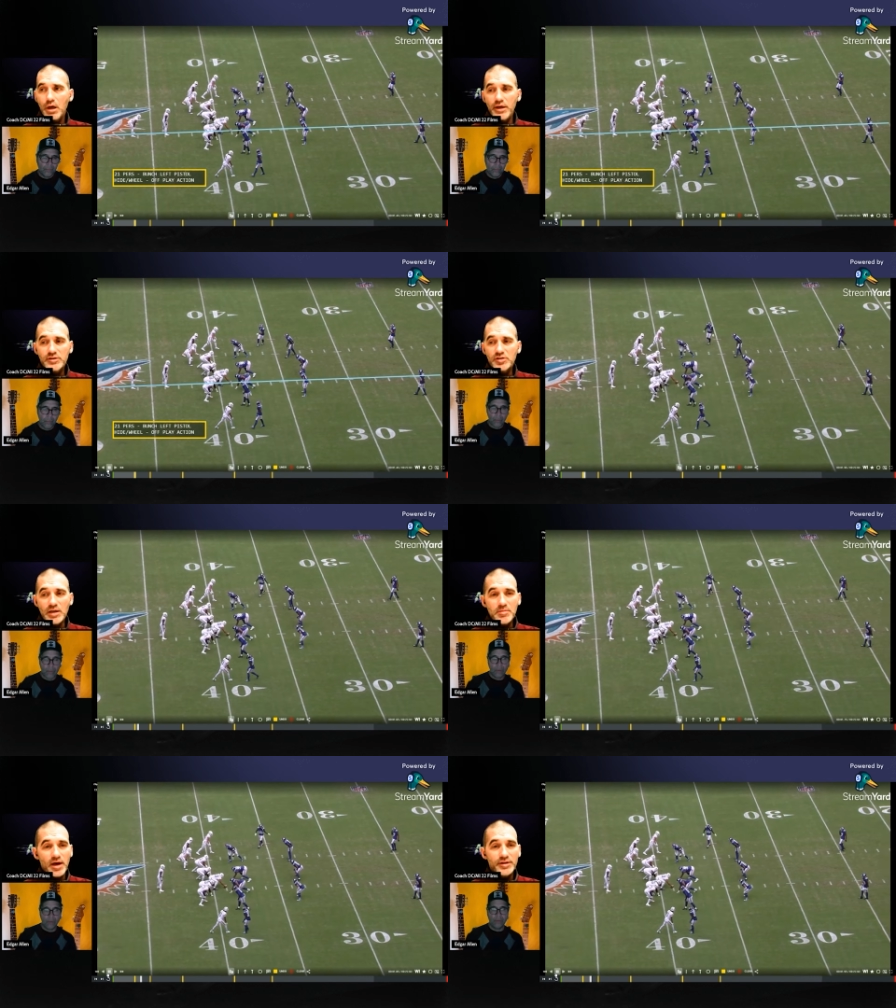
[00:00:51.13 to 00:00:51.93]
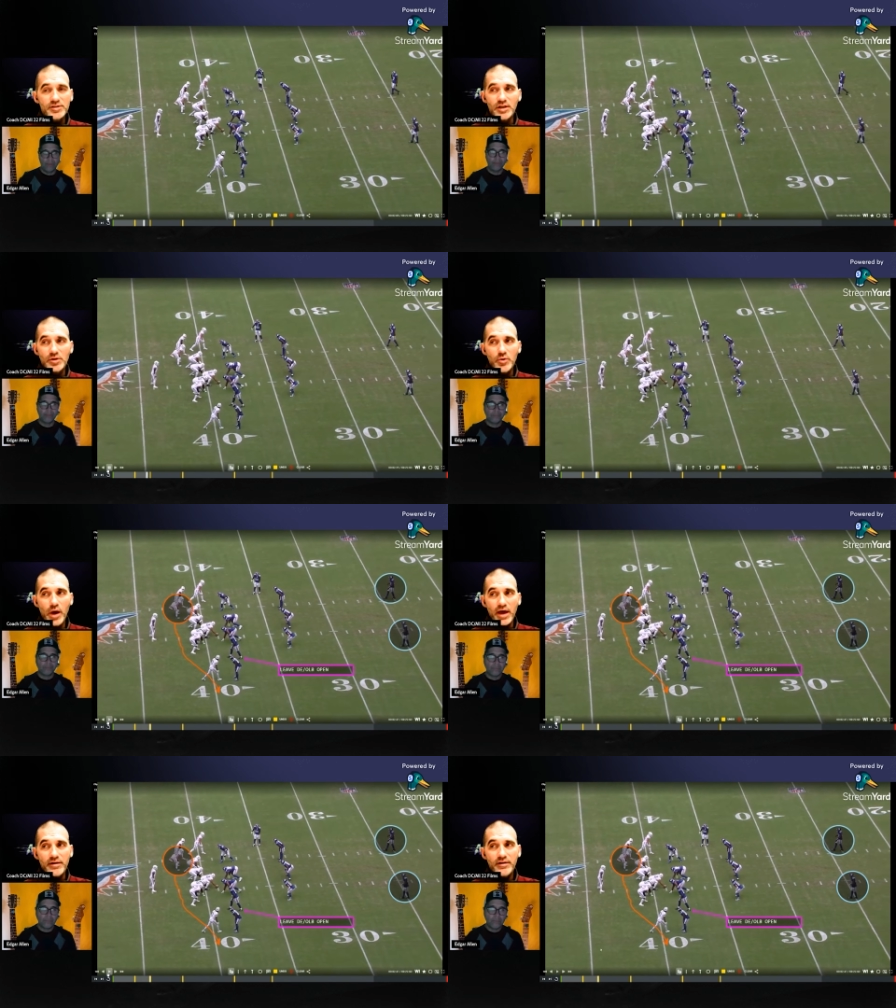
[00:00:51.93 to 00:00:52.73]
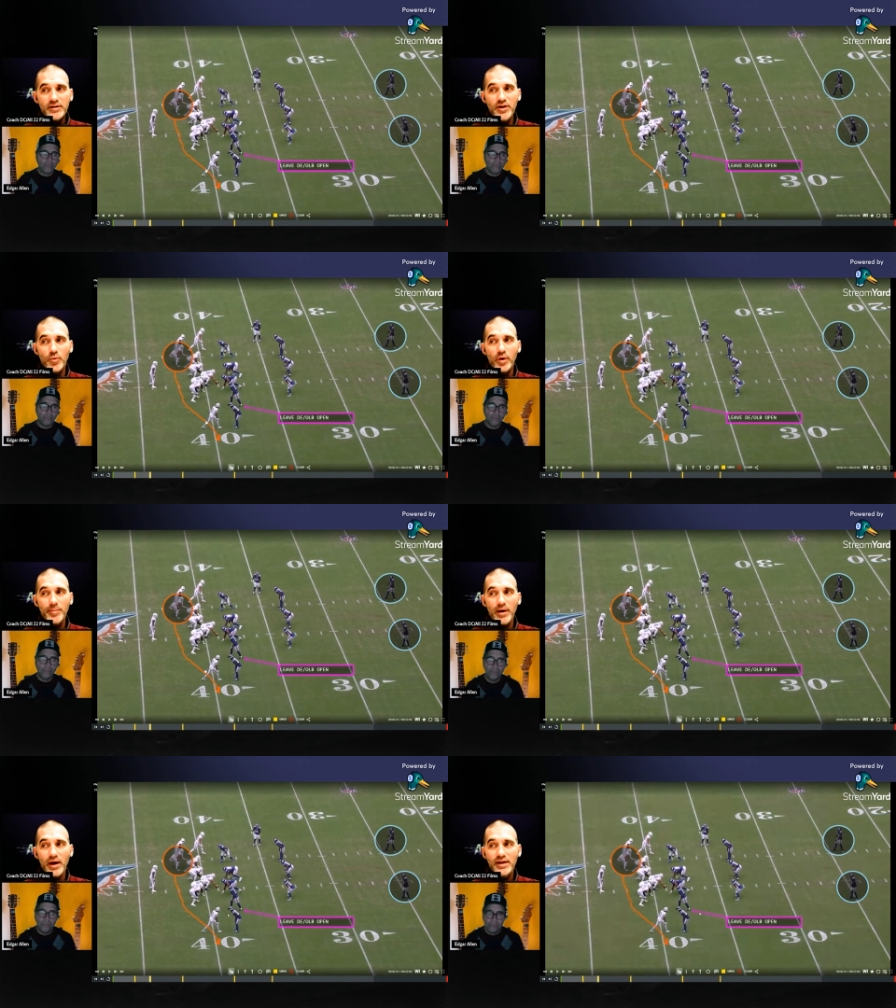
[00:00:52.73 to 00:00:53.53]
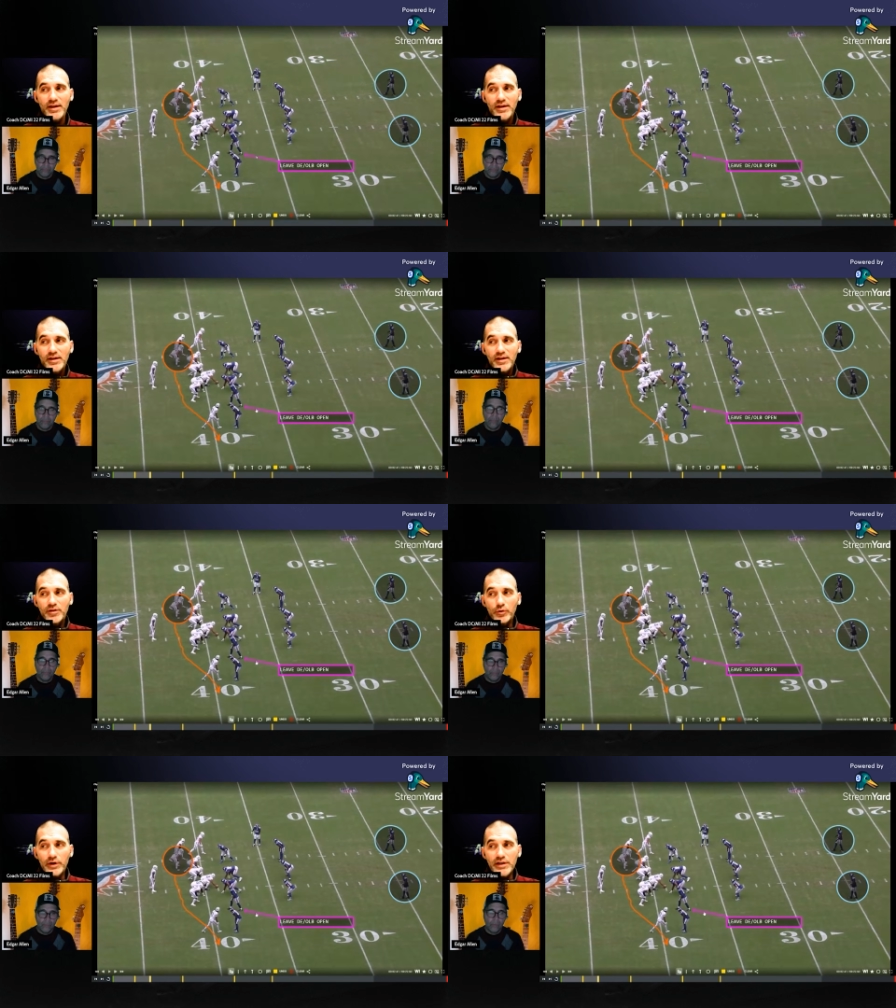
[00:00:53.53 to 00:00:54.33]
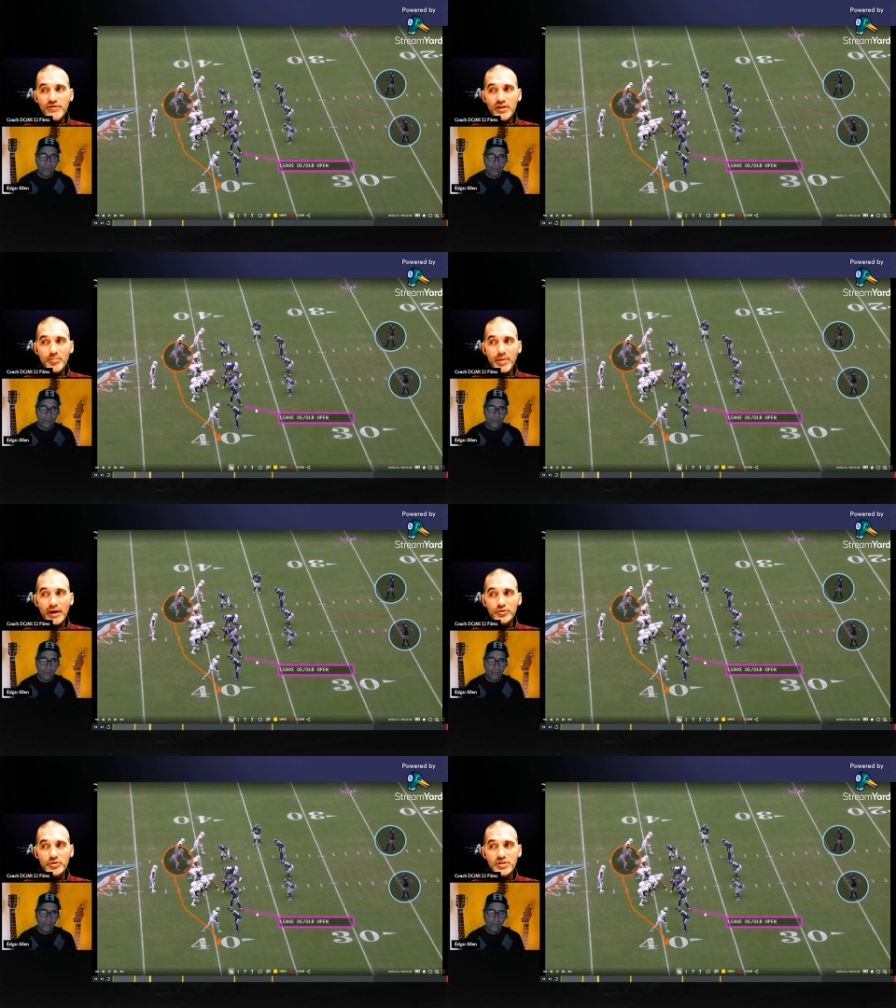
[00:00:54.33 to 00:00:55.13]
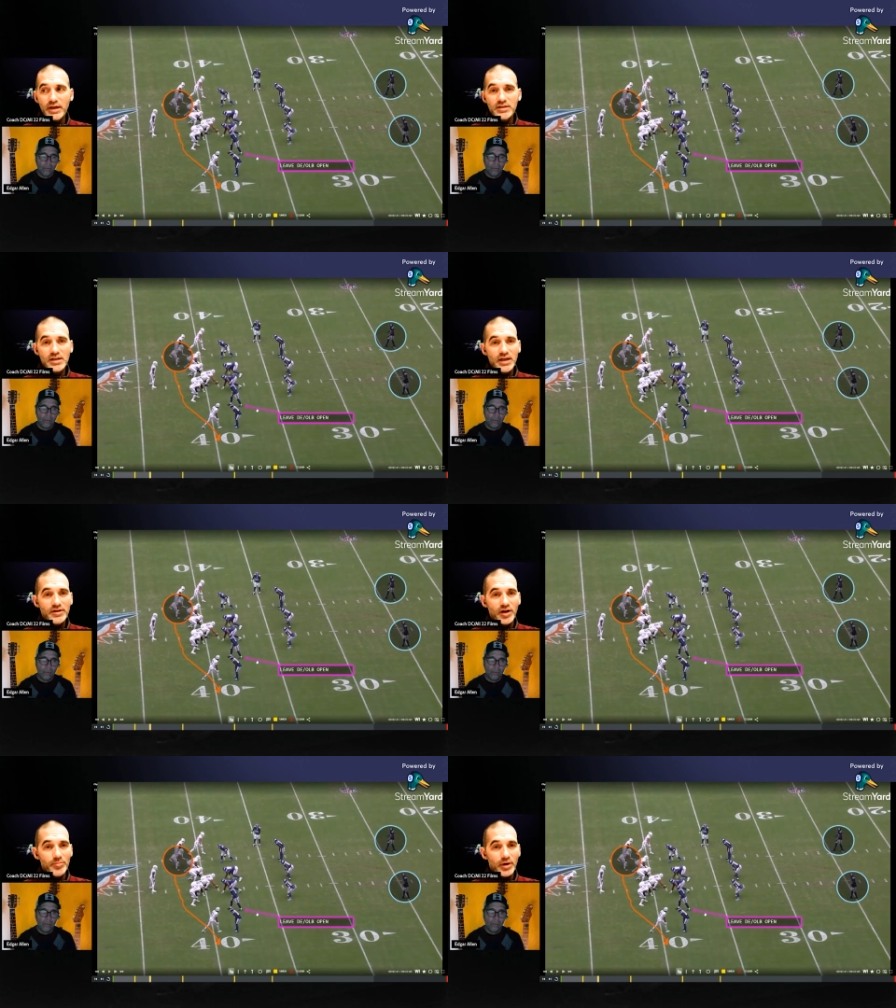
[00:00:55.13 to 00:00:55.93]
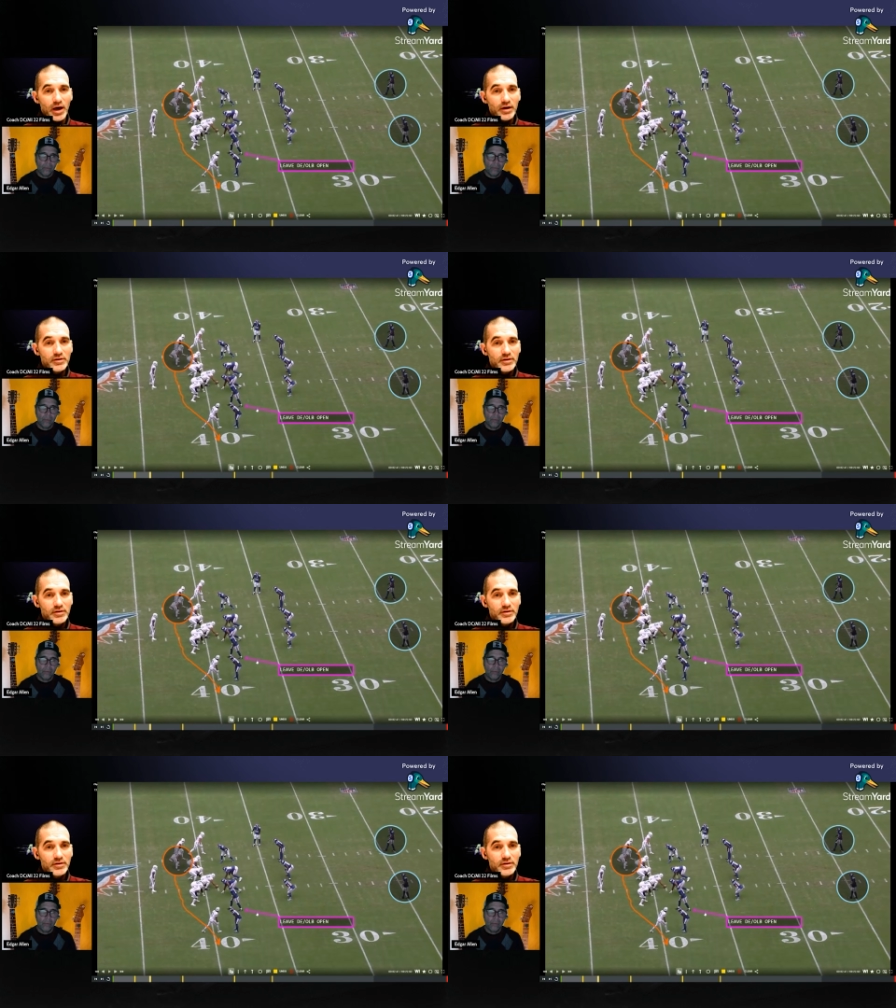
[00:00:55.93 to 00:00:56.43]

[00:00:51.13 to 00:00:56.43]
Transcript: it's the same concept you had, whereby they're leaving the boundary side D end unblocked,